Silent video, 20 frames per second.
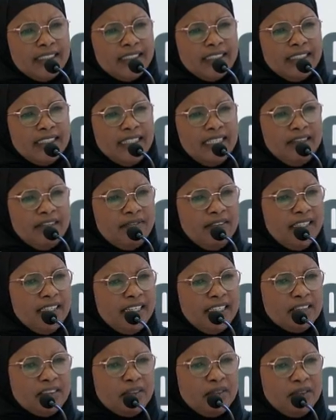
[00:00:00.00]
if the
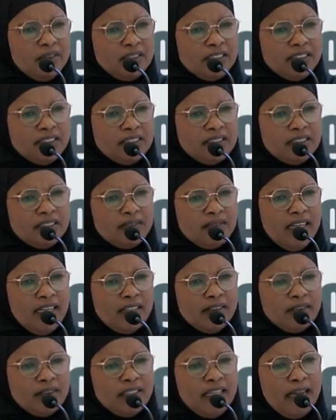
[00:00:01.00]
councillors
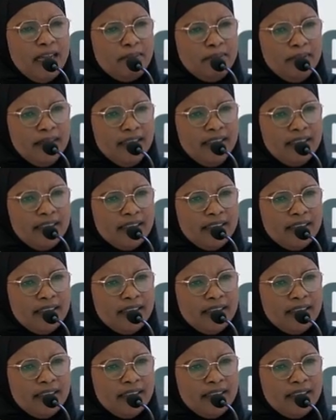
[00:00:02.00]
were not happy